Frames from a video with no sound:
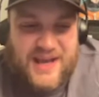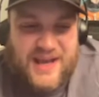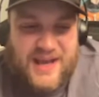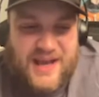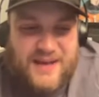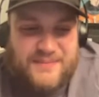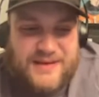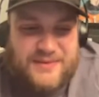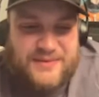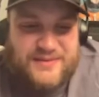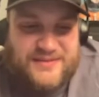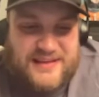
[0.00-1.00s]
It
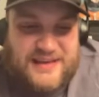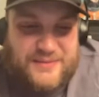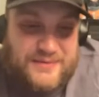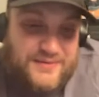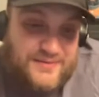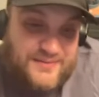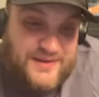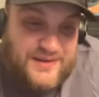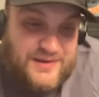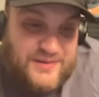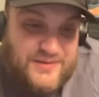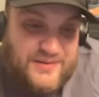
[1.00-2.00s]
was you
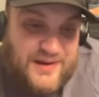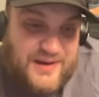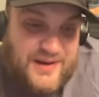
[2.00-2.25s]
know,